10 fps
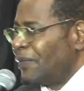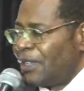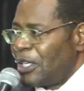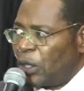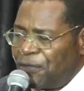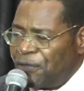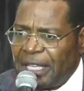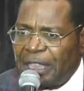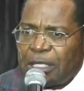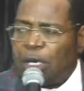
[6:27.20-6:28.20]
That's what
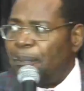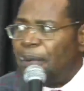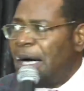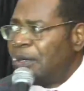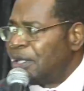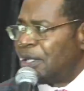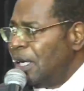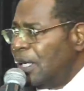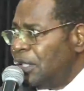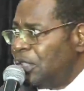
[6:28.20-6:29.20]
faith is all about.
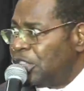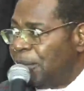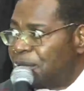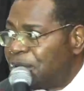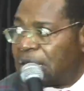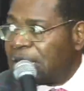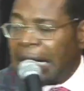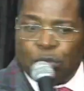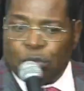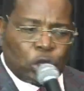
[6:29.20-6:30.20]
James says,
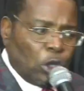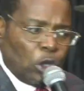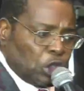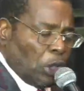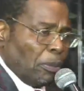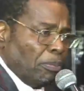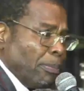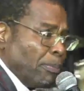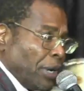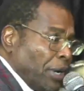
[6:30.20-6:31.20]
Count it all joy, my
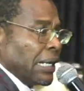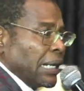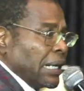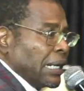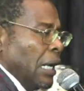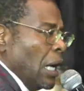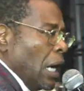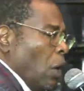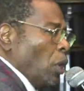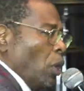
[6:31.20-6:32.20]
brethren,
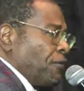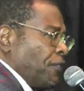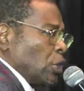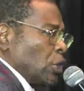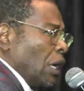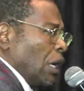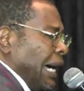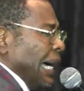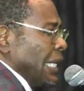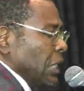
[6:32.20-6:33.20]
uh, when you face all
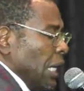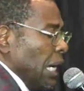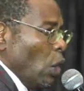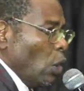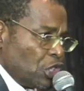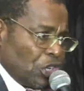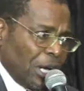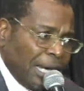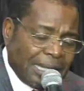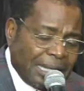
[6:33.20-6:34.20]
kinds uh, of
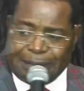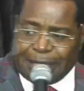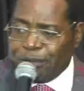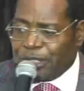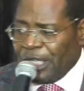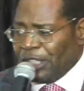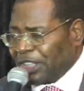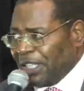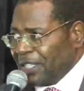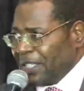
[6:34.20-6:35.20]
trials and
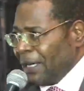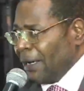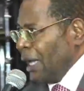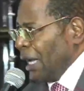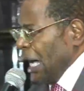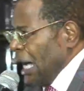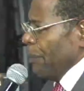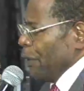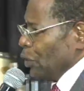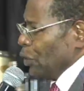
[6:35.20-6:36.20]
temptations. Uh, ah,
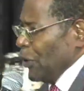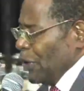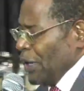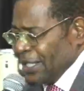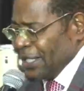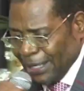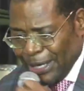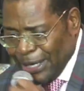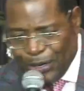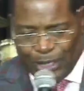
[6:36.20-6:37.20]
but you know what? Uh,
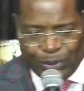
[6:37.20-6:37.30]
God